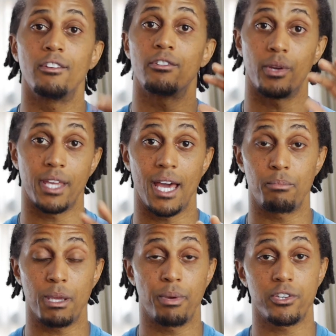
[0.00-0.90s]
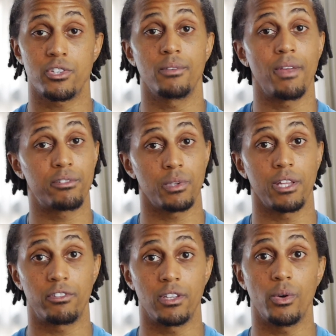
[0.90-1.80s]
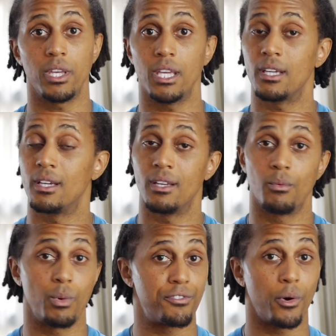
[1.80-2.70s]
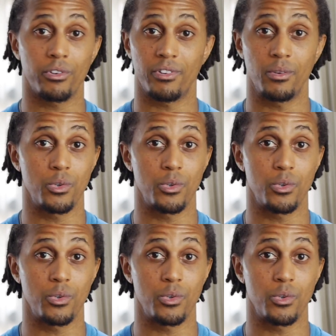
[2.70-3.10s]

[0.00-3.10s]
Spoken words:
So again, big picture, as it relates to Yogi, we focus on